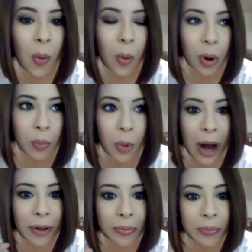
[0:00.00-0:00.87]
or
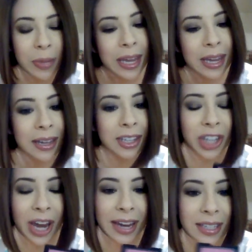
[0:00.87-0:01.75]
brown pink
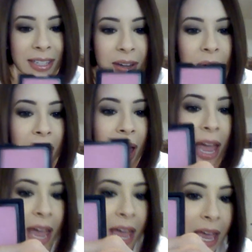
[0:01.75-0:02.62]
shades. So
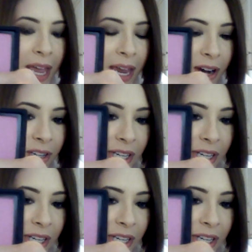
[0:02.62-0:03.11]
here's